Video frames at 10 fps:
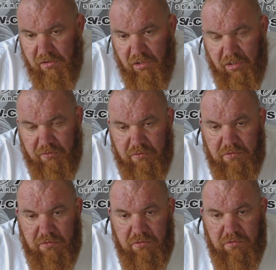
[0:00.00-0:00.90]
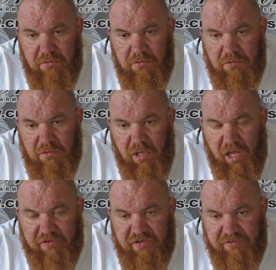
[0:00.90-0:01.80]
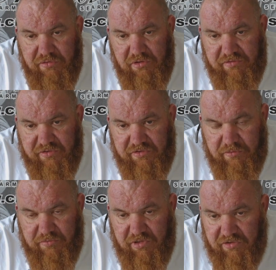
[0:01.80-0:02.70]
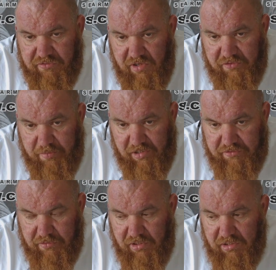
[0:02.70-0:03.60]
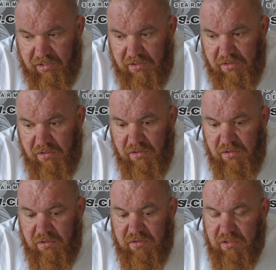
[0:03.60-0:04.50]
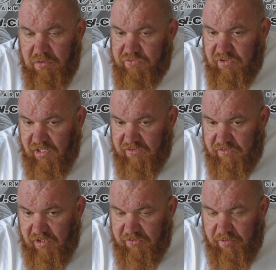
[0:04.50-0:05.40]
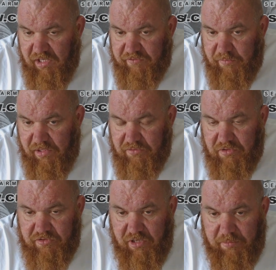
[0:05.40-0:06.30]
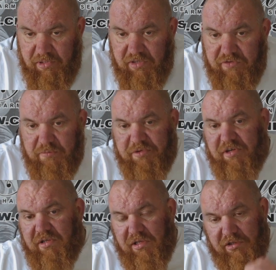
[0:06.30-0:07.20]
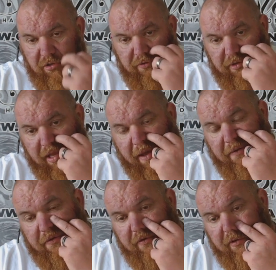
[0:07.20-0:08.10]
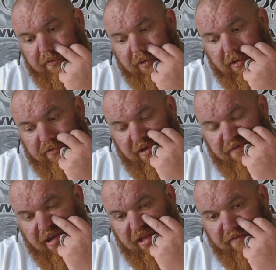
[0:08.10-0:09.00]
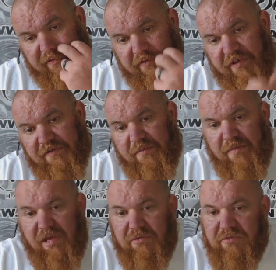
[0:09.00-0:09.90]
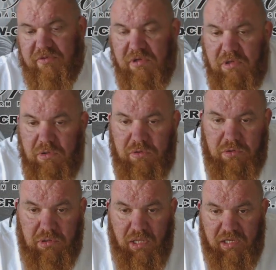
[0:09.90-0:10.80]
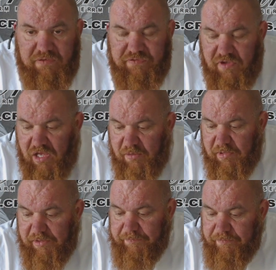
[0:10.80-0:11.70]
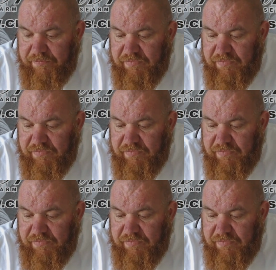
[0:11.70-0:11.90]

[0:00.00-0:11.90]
Now, our central nervous systems get stressed by training. They also get stressed by heavy metal contamination, particularly in UGLs. UGLs have high levels of heavy metals, unlike pharma.